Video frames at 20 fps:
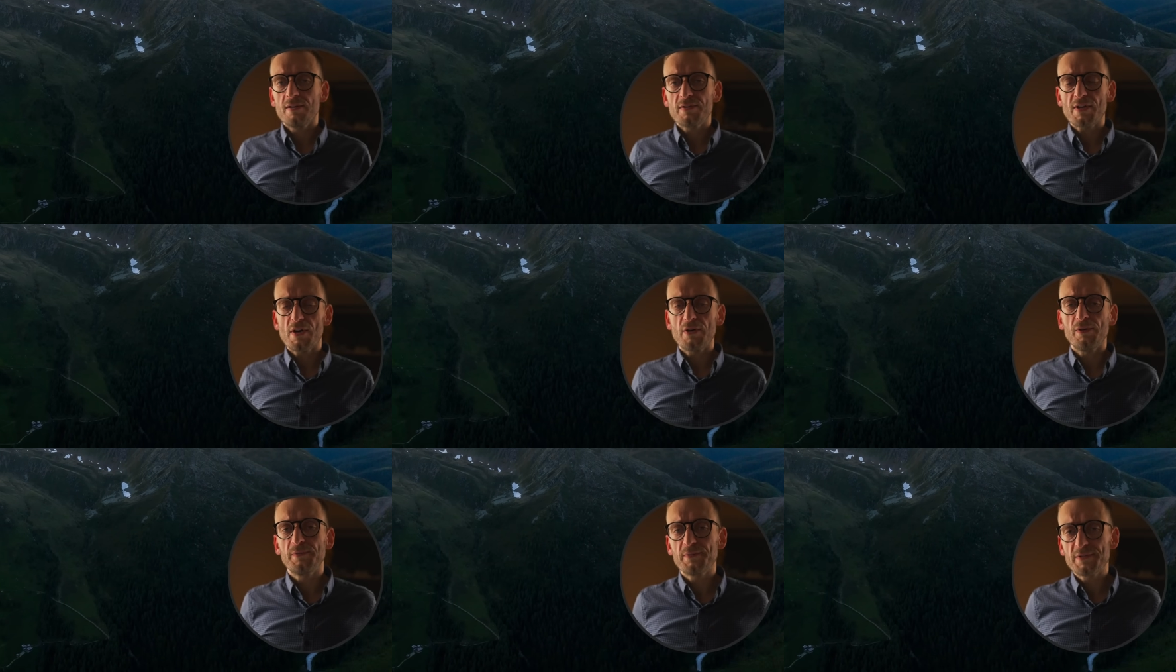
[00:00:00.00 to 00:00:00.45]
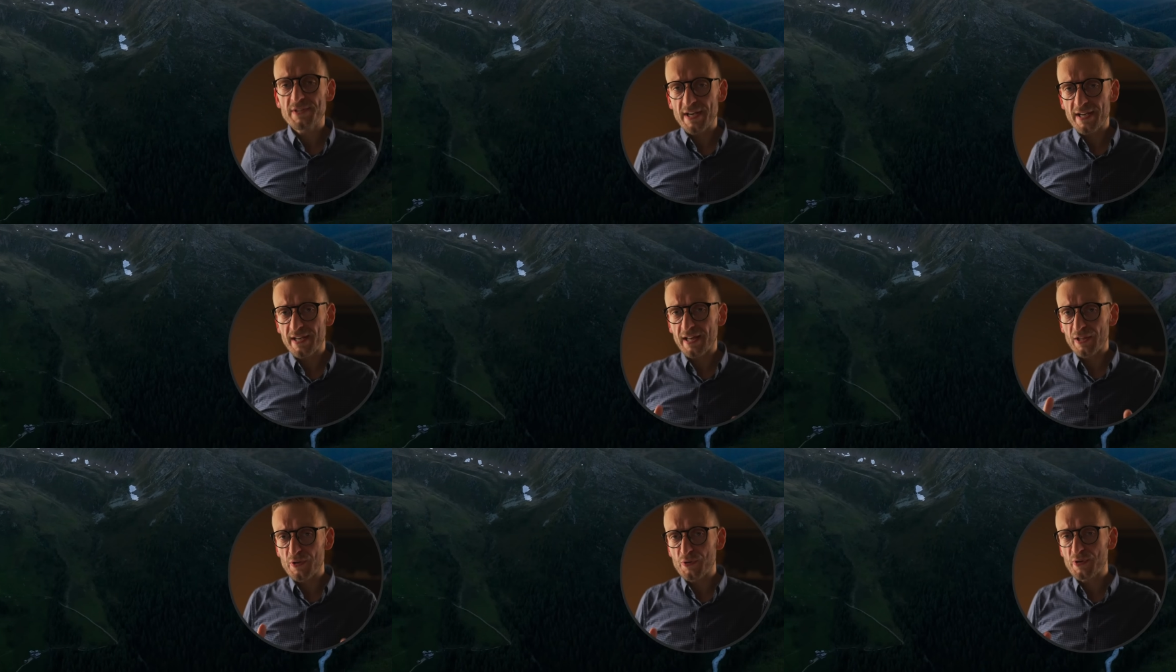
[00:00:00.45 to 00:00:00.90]
So,
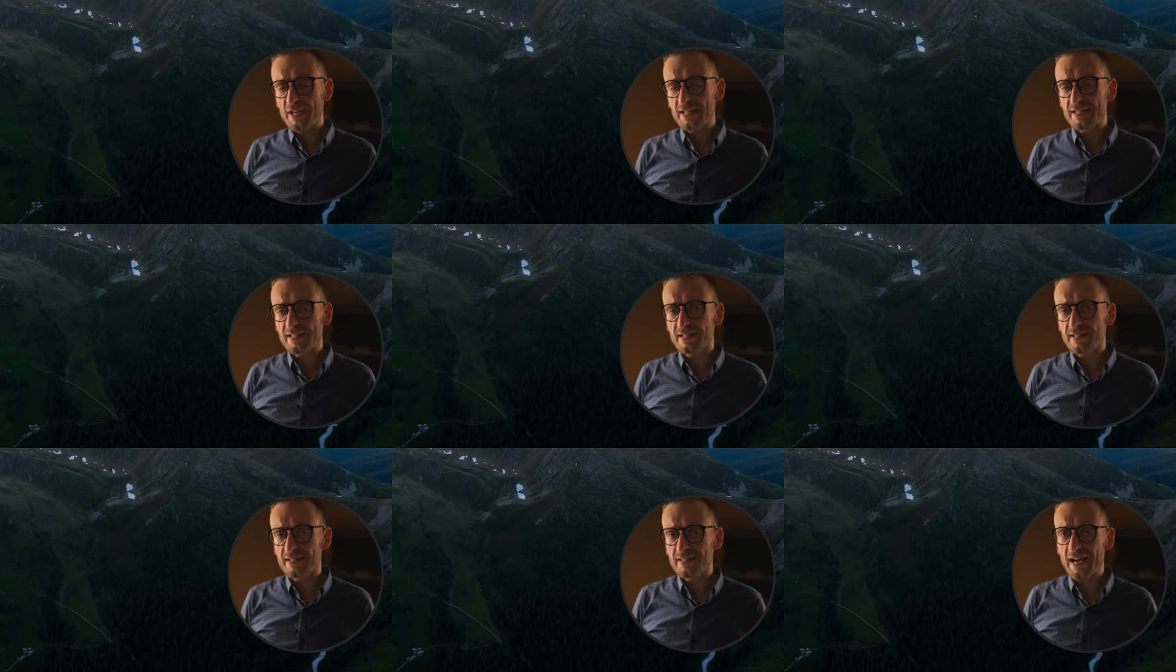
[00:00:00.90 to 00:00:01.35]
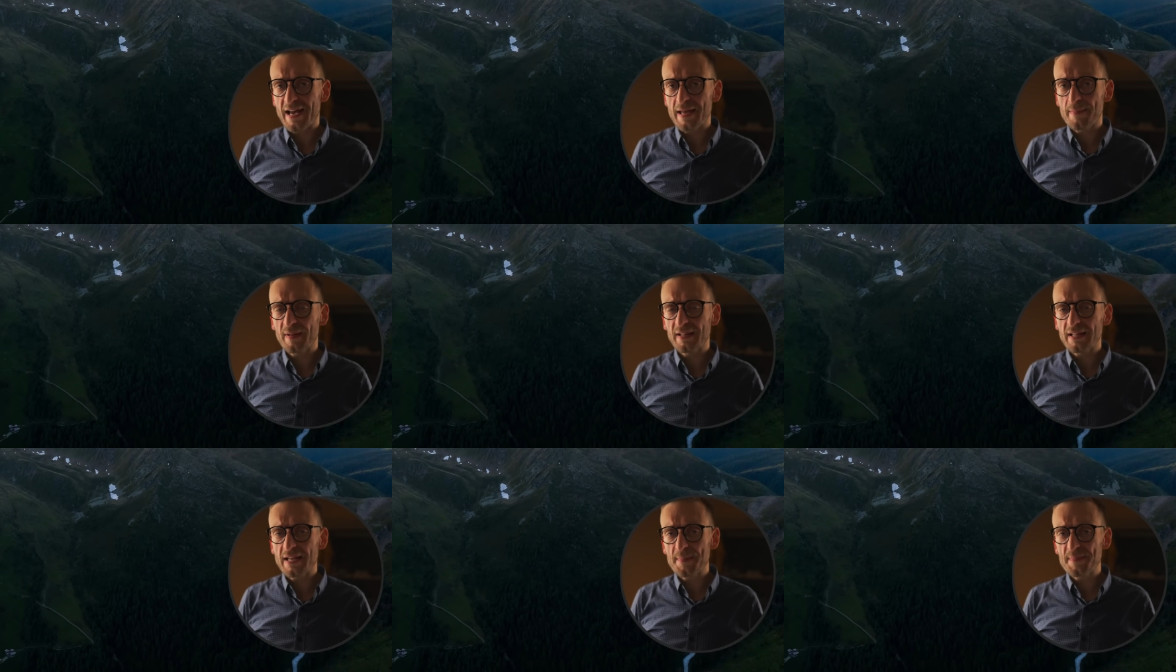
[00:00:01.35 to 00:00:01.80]
take a look at this
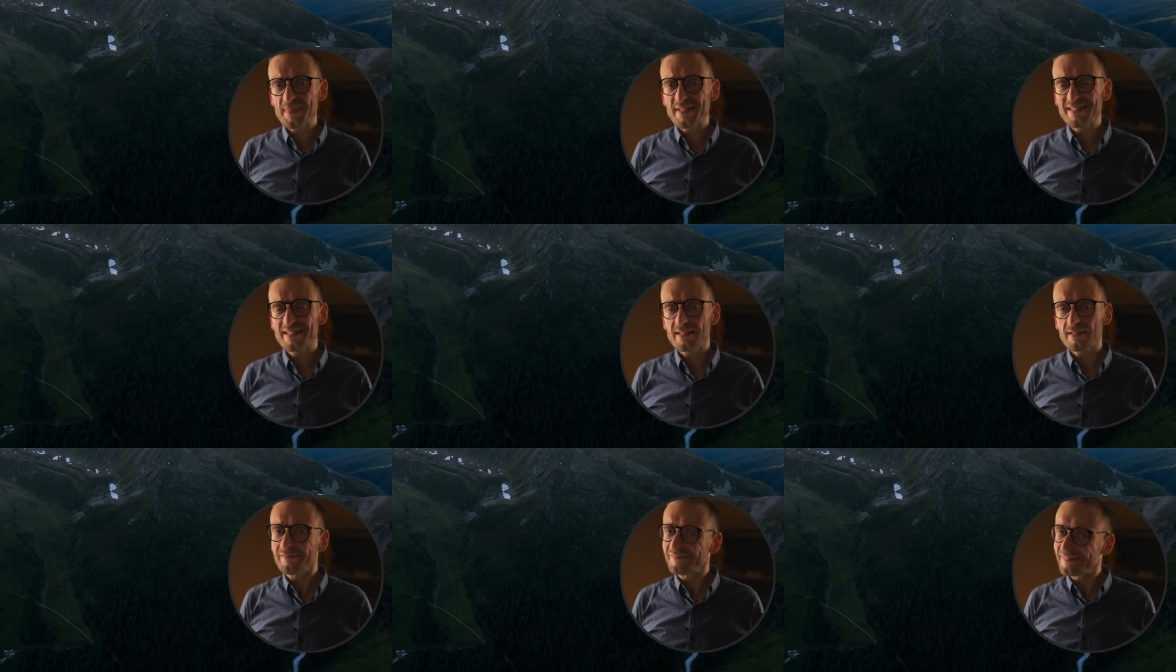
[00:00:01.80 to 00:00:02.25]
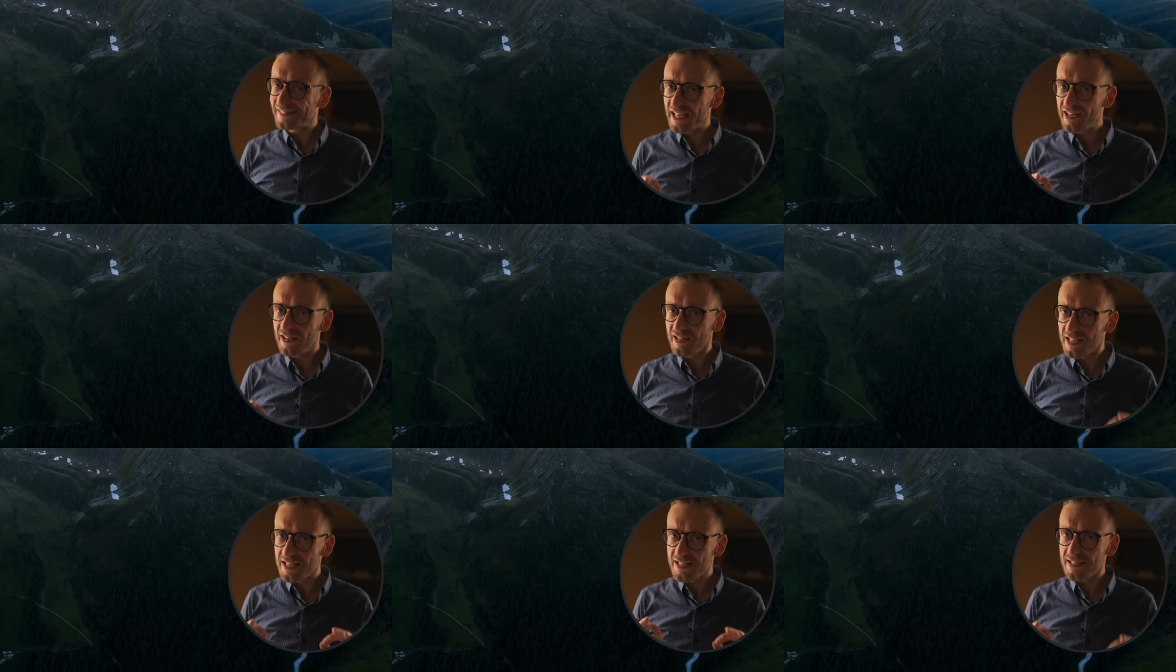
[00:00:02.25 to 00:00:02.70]
hyperlapse.
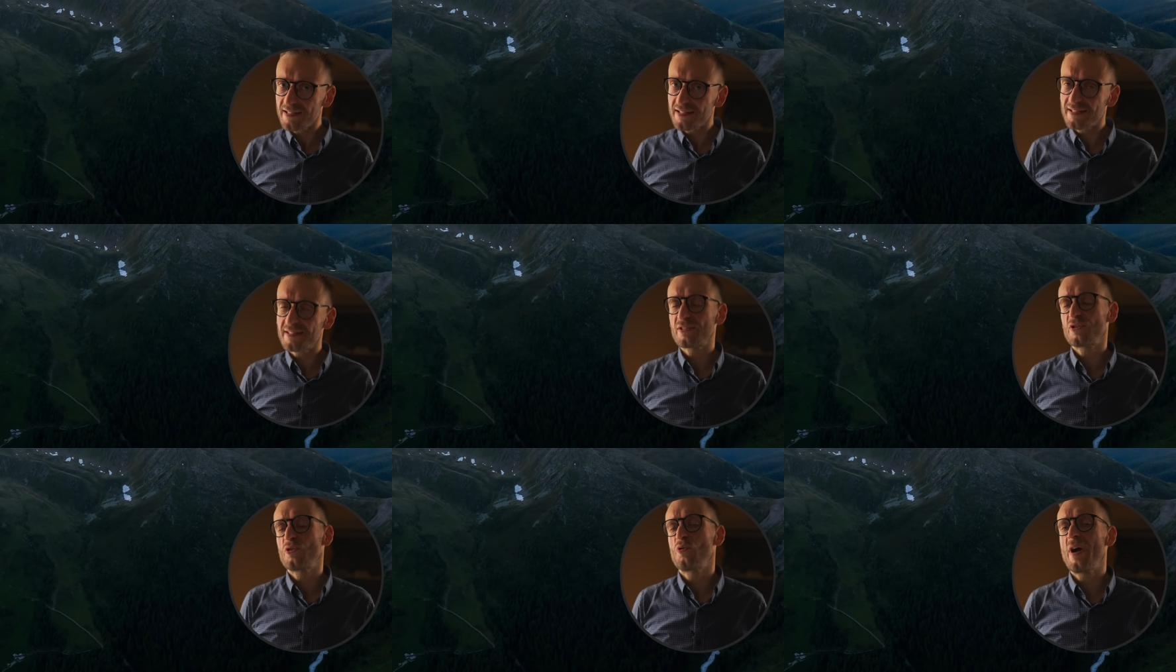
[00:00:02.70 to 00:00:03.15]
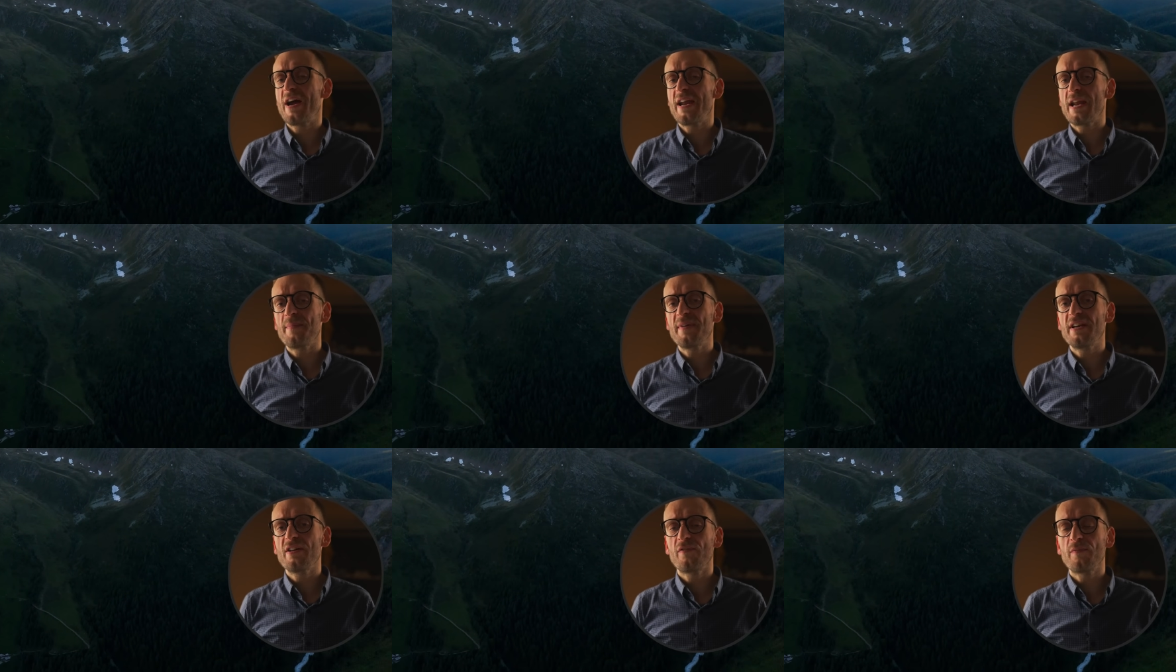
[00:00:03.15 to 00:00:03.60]
There is quite
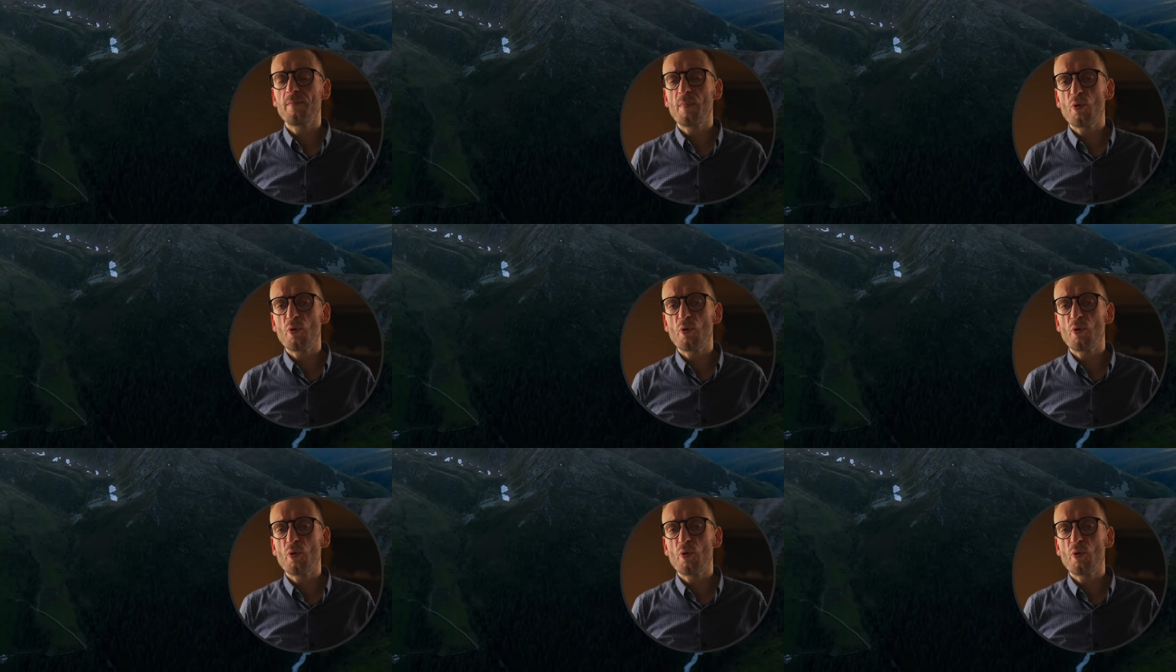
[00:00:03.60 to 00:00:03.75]
a bit of